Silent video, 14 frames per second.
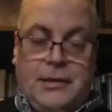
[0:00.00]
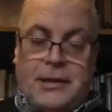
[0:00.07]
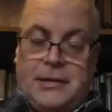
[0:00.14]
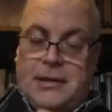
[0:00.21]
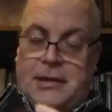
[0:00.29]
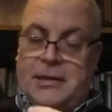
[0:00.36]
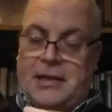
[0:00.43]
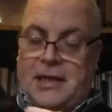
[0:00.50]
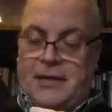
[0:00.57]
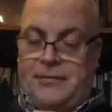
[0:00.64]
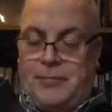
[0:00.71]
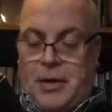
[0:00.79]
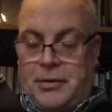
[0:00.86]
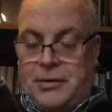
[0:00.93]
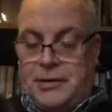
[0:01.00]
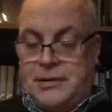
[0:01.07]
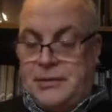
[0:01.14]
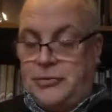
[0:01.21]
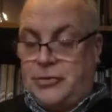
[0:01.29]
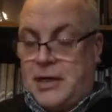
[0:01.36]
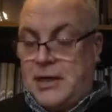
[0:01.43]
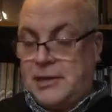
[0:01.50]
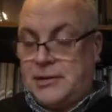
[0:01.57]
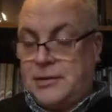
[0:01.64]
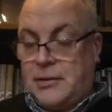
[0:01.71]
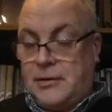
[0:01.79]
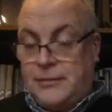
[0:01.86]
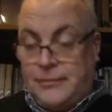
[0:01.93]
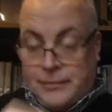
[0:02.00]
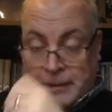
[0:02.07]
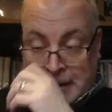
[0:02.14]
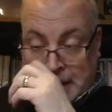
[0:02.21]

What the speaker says: it does have bonus tracks of